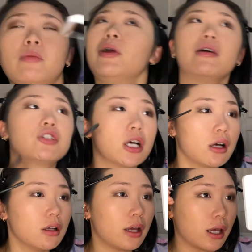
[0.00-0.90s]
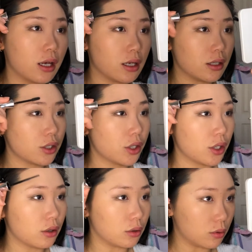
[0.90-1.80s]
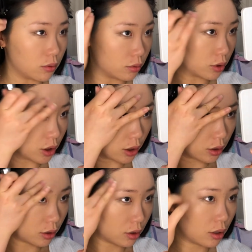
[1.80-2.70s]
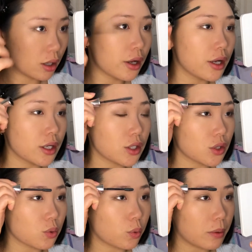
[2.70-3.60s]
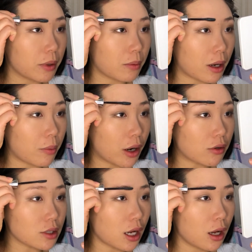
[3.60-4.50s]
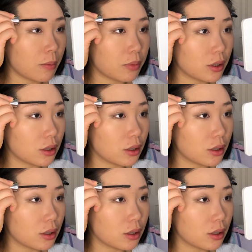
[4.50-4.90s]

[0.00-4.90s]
Brow Gel and, oh shit, sweeping my brows up,